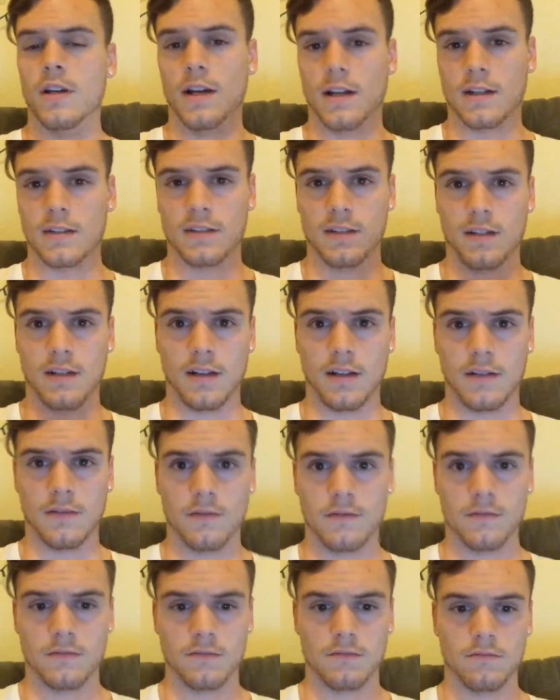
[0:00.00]
oxidative
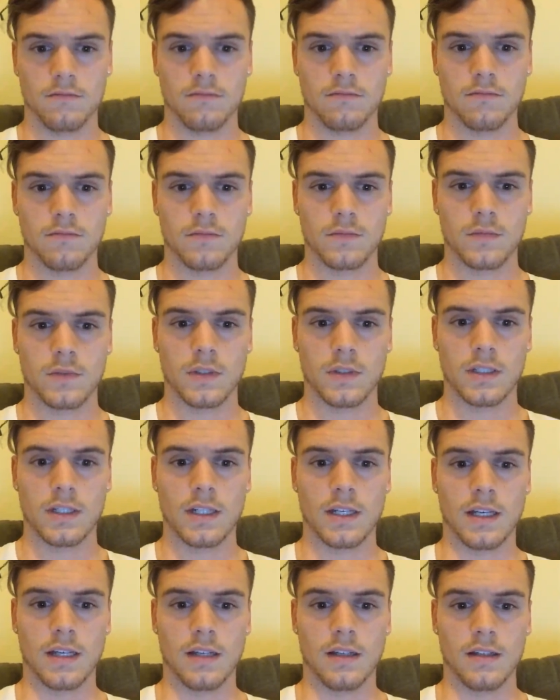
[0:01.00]

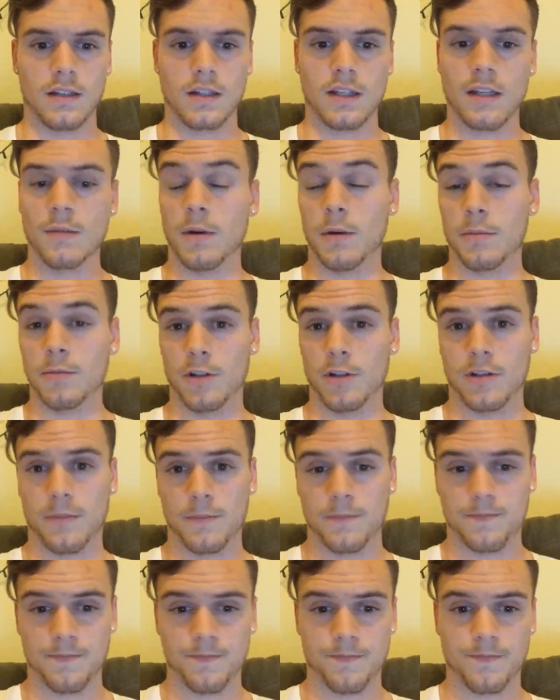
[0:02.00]
can keep up with.
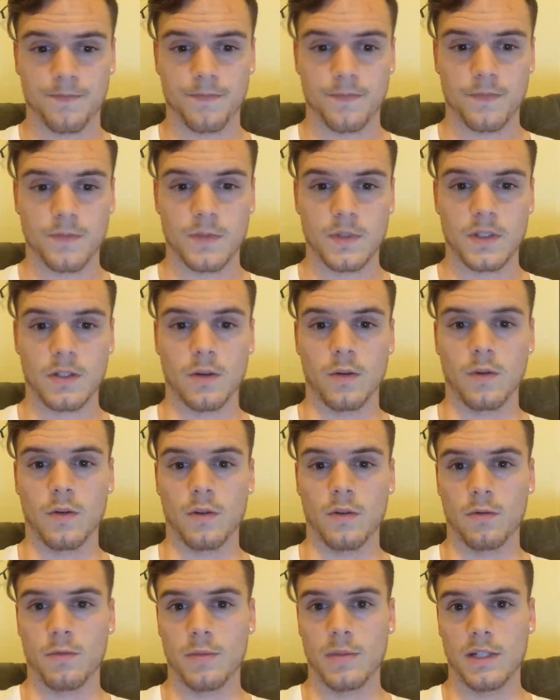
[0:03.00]
So
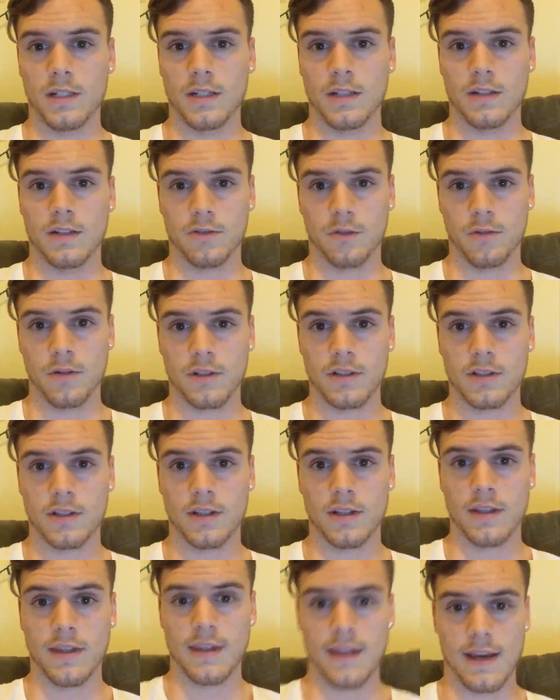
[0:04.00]
it would be an increase
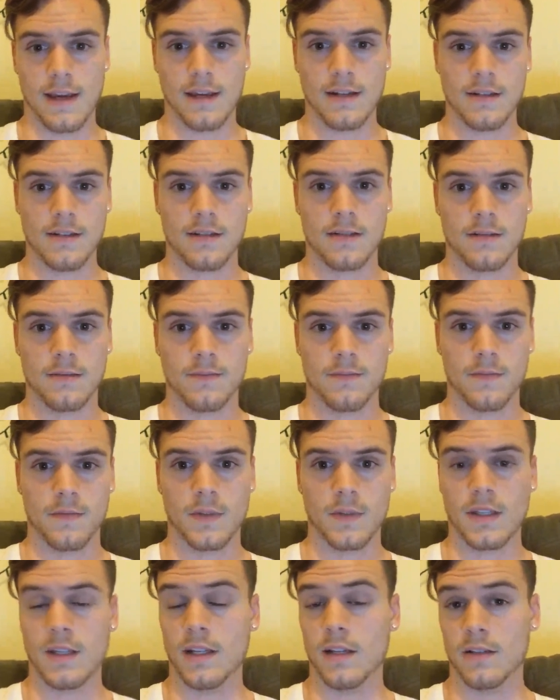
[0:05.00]
in that,
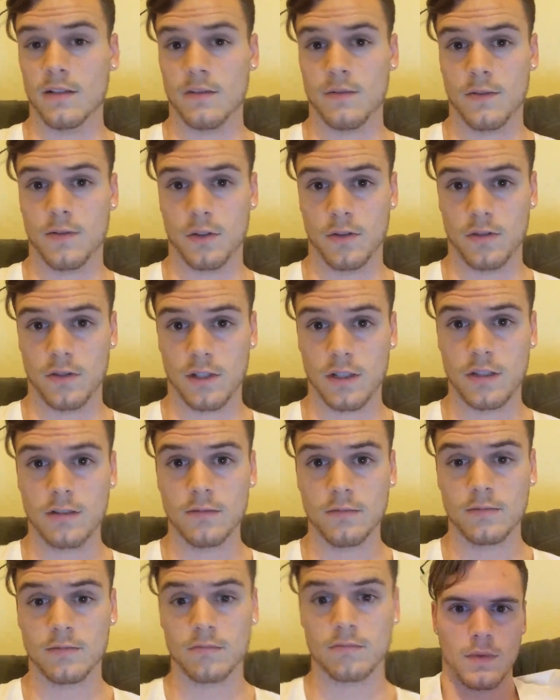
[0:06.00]
and that's the first thing.
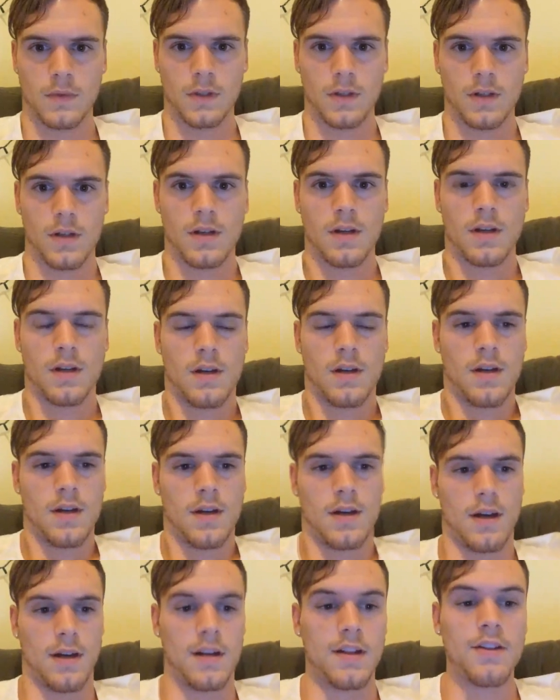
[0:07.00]

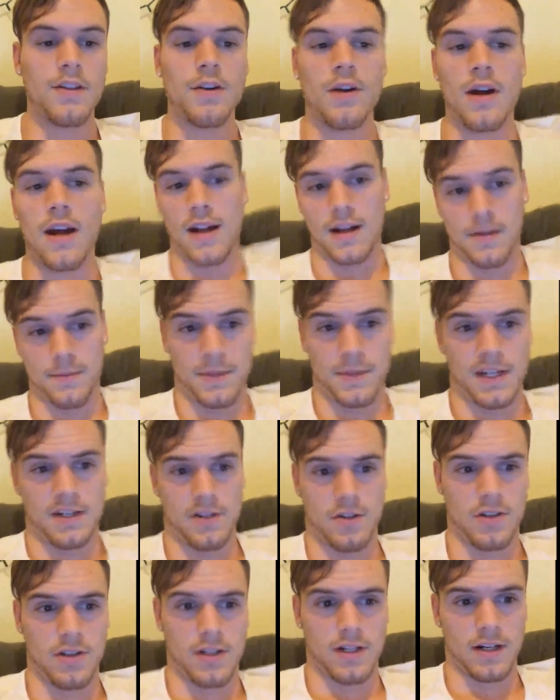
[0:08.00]
Another
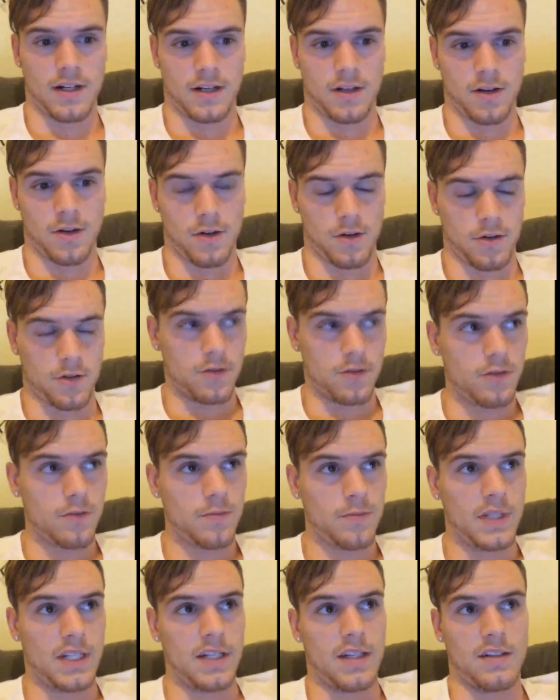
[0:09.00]
adaptation that occurs
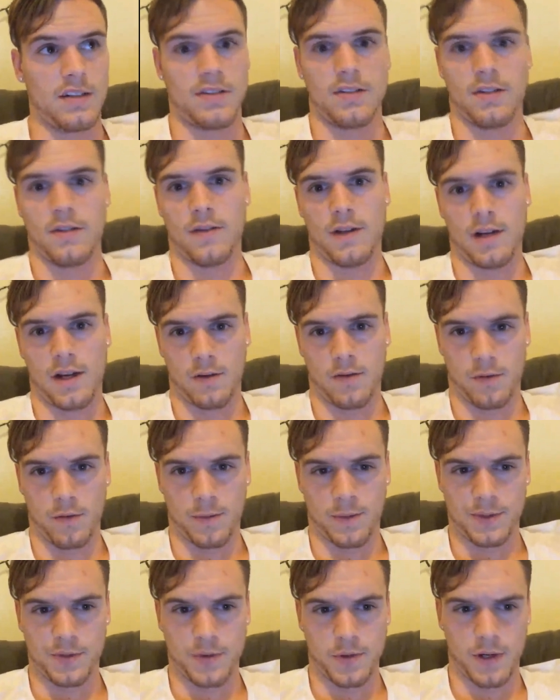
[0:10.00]
because of
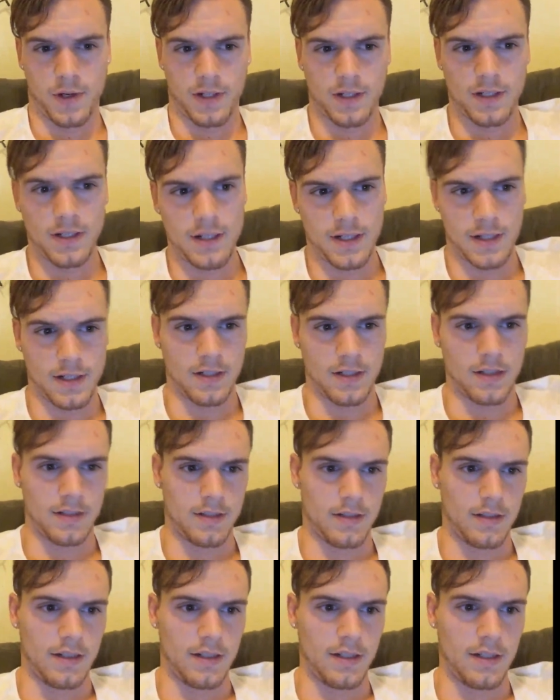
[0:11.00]
anaerobic training
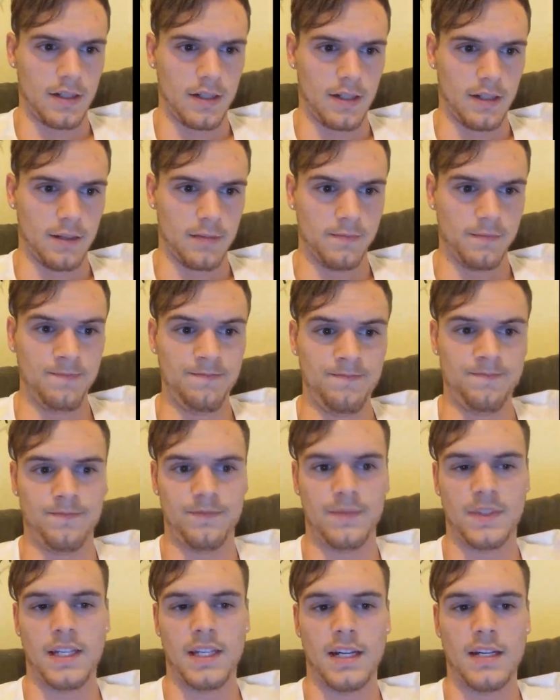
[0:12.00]
is the
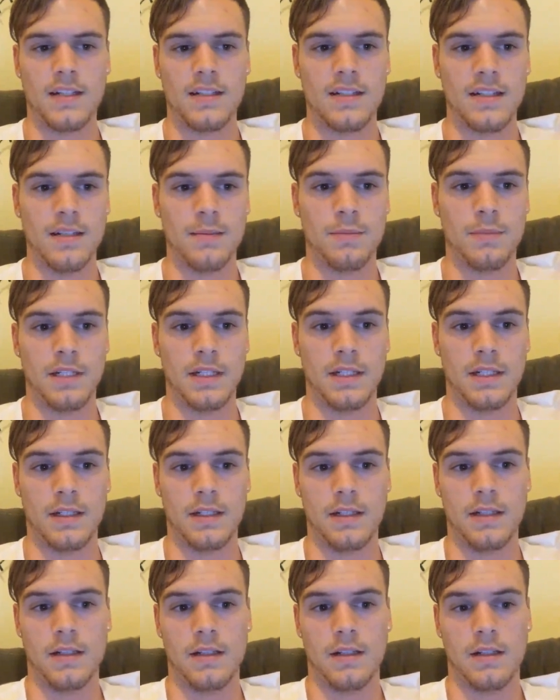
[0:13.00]

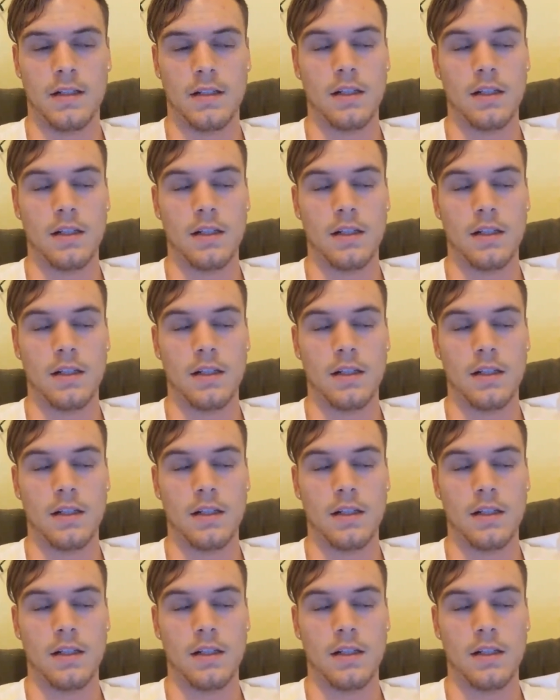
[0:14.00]
ATP-PC